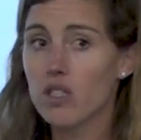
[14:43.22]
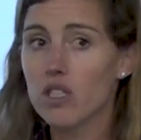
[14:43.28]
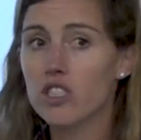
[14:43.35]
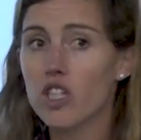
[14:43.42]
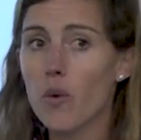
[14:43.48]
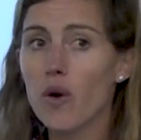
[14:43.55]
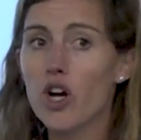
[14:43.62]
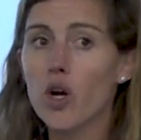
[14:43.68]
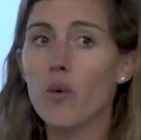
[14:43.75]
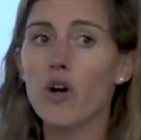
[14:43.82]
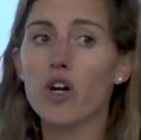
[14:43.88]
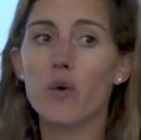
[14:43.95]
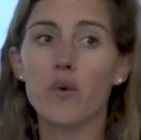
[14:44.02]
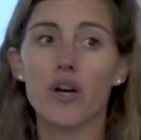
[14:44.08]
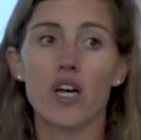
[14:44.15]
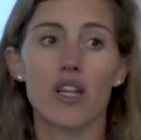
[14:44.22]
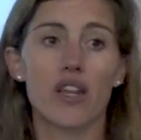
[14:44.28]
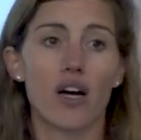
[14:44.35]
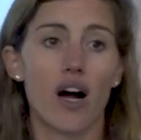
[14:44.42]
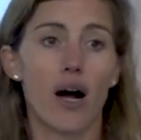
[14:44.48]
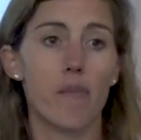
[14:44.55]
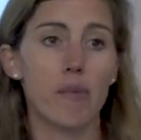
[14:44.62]
So we're going to work with
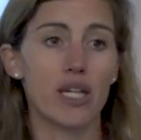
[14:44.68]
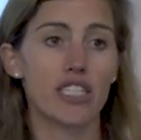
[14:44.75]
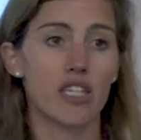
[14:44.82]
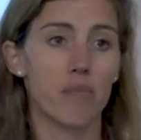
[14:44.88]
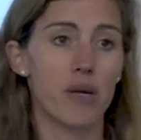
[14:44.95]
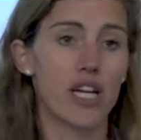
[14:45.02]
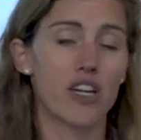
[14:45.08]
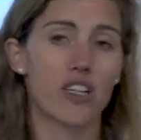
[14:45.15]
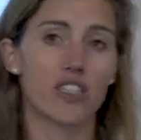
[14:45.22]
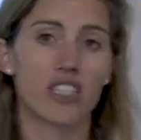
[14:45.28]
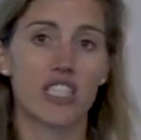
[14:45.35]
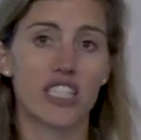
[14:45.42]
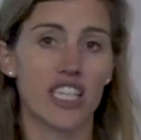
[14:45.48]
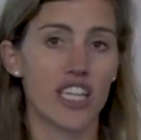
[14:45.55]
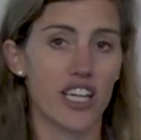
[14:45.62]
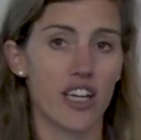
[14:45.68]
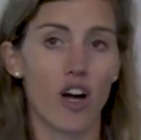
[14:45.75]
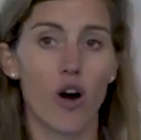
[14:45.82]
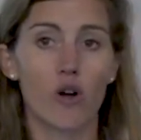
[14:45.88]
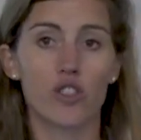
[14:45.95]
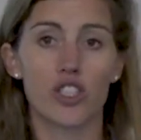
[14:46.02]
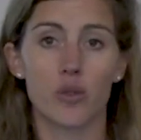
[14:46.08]
Melissa Meekers, the
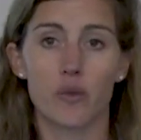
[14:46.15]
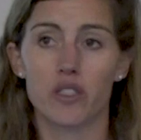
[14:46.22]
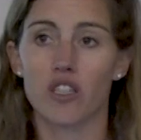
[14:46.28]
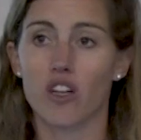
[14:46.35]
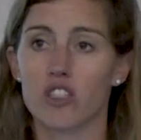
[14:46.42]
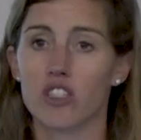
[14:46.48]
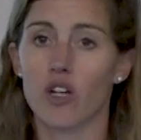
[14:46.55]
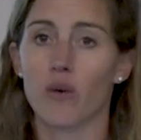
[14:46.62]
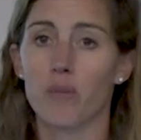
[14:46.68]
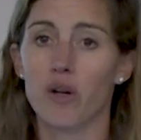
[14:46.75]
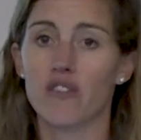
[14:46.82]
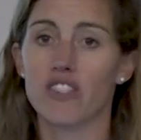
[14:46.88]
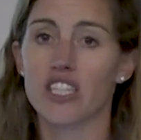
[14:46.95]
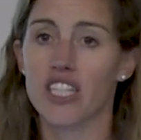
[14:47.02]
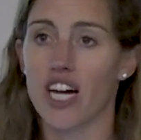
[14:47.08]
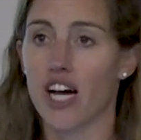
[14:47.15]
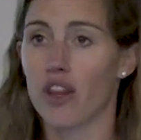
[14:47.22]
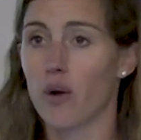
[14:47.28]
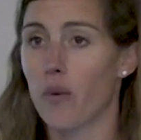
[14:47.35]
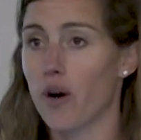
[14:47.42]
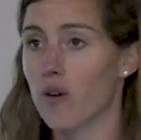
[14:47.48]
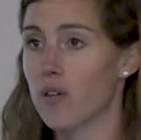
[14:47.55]
CEO. She was also previously at
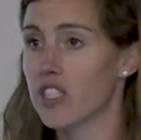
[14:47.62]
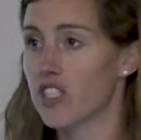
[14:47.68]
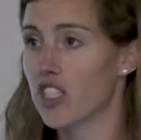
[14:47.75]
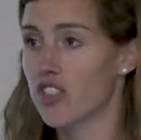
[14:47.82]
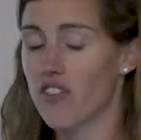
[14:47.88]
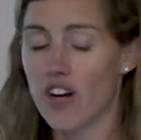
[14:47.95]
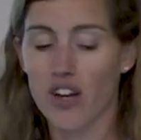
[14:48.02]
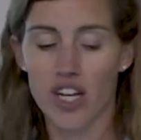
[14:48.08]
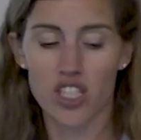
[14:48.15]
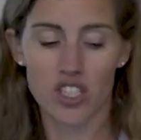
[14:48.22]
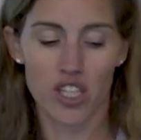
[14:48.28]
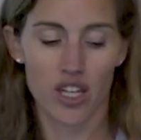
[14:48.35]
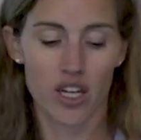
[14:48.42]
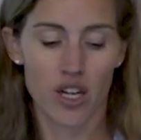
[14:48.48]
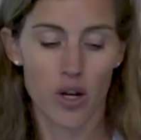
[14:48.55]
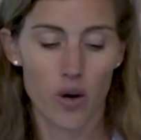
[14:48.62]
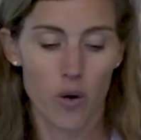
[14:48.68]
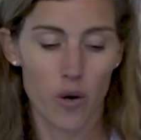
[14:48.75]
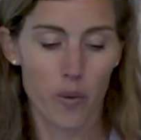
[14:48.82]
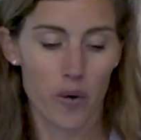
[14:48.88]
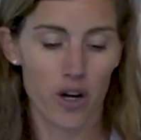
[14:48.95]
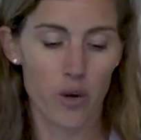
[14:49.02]
the Water Research Foundation.
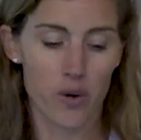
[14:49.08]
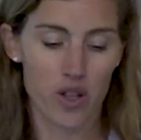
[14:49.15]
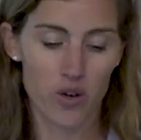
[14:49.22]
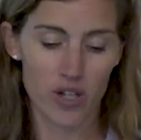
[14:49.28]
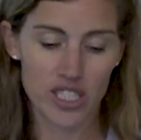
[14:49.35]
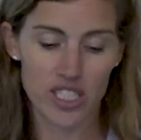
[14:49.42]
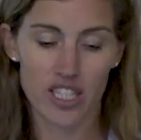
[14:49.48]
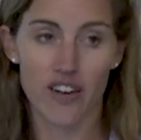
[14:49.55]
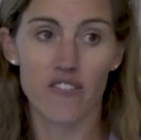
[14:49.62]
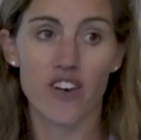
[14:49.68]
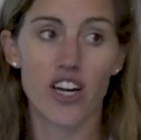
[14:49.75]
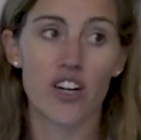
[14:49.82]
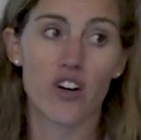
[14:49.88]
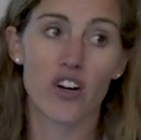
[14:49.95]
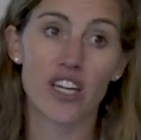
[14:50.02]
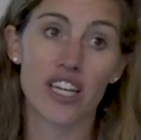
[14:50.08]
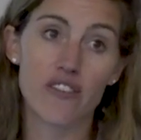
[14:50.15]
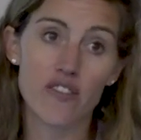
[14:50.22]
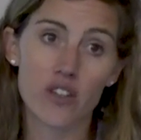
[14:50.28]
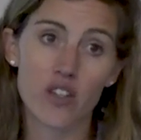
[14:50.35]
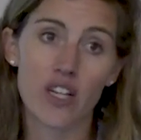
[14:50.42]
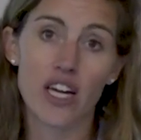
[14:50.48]
We'll work with Kristen van der
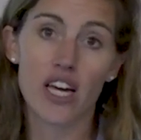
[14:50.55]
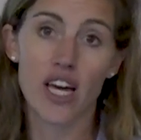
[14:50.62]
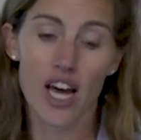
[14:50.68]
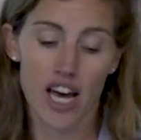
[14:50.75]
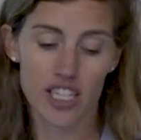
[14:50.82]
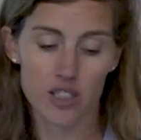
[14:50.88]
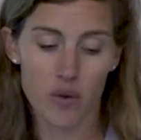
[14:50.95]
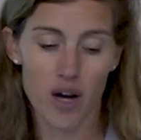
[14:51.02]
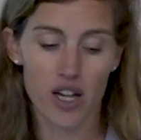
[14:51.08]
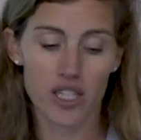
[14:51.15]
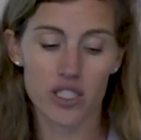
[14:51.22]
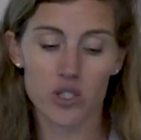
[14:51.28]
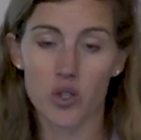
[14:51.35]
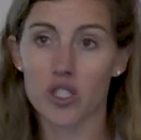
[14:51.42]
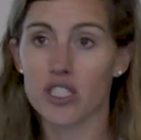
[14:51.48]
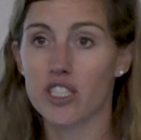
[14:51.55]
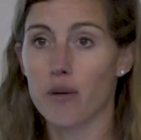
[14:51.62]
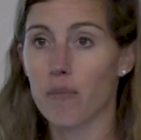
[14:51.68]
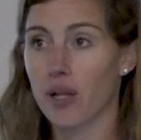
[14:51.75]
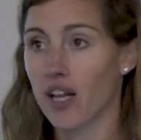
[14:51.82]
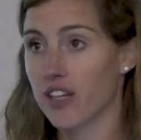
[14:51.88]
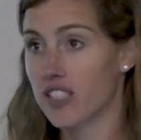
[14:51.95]
Hevel, as well as Chris
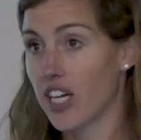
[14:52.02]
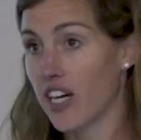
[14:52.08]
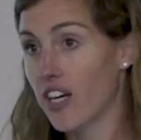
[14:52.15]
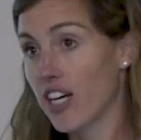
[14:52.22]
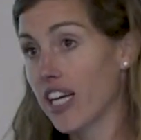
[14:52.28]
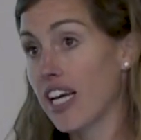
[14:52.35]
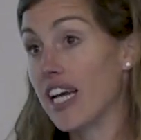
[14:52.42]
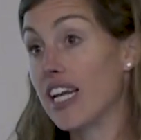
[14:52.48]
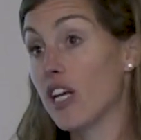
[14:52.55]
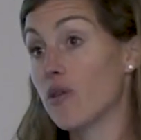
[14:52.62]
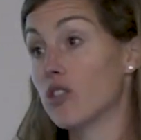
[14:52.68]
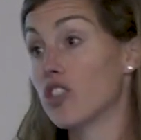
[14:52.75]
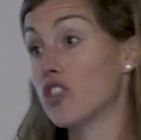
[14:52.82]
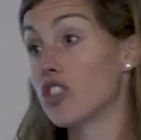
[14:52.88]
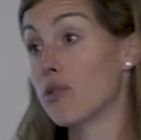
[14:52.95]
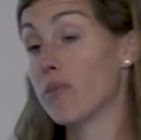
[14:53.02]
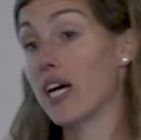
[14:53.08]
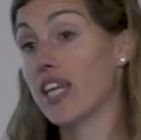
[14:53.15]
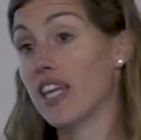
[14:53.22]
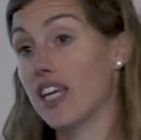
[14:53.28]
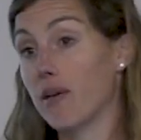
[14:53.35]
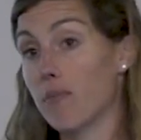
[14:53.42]
Terry, and he used to be
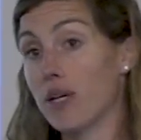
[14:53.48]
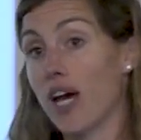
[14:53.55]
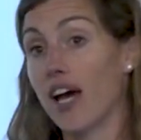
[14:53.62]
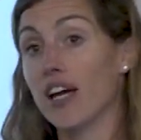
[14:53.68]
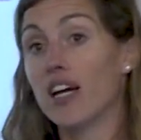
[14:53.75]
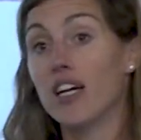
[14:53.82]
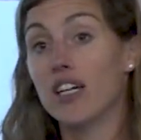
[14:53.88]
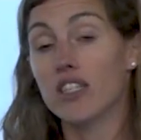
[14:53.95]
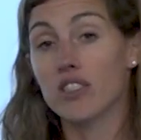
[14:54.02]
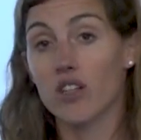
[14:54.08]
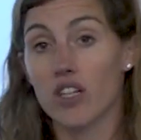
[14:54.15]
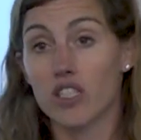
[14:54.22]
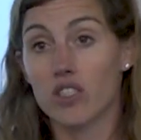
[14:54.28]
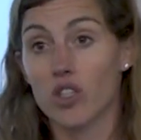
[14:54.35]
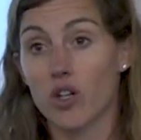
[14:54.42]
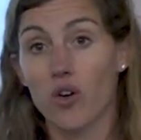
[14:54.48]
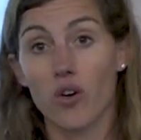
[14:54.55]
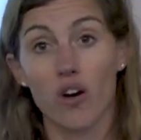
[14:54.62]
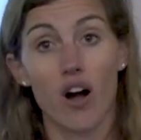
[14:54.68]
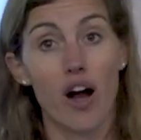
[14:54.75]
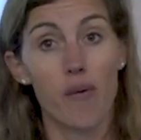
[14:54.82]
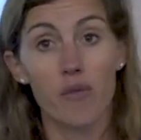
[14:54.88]
at the EPA. So these are
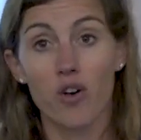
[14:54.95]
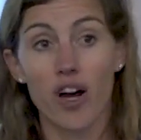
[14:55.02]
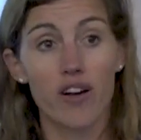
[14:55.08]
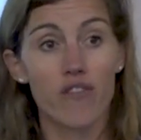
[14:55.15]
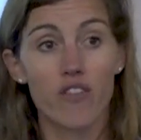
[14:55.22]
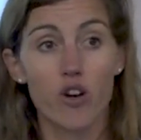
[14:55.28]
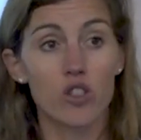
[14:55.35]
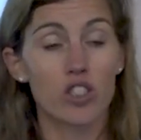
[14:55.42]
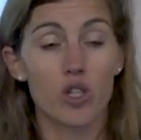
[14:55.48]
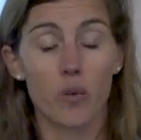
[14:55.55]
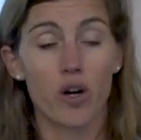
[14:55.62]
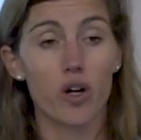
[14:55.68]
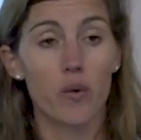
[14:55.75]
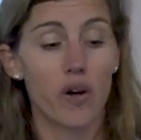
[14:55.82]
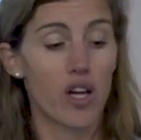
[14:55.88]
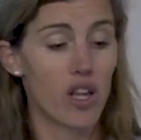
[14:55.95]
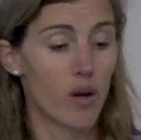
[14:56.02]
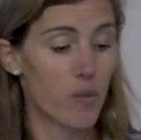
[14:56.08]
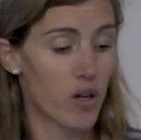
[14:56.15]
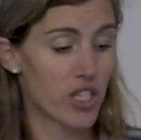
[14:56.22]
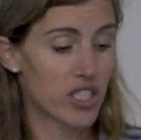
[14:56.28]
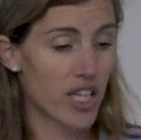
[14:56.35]
great folks to work with,
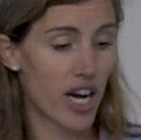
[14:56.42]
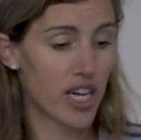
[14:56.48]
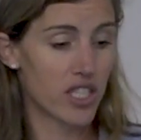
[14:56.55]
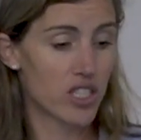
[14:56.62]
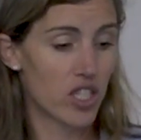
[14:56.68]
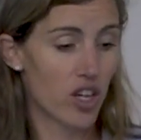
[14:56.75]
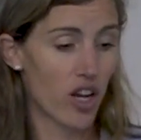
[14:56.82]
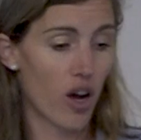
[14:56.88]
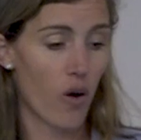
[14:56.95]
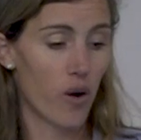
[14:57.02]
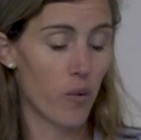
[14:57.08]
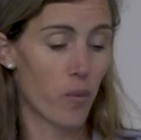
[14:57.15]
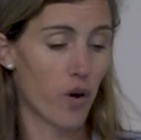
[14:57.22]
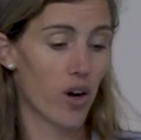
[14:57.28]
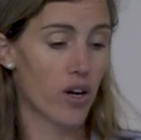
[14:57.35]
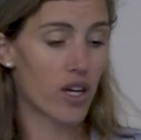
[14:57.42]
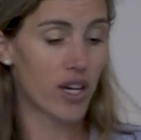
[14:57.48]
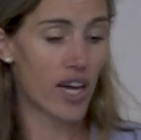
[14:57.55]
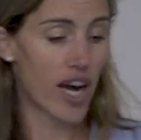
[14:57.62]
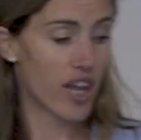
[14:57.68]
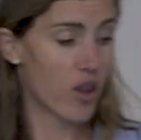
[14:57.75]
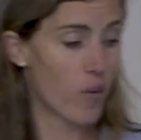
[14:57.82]
and we're excited to go and work
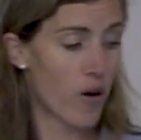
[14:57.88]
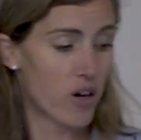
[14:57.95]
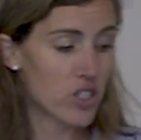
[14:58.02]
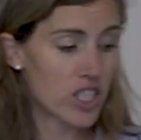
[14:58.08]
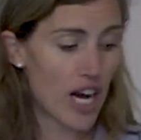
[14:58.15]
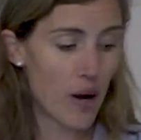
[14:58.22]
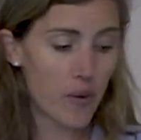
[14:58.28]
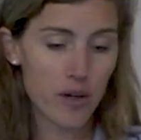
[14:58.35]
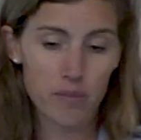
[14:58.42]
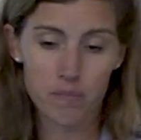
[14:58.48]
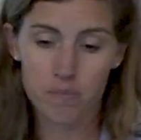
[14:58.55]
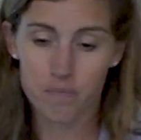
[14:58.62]
at the water tower.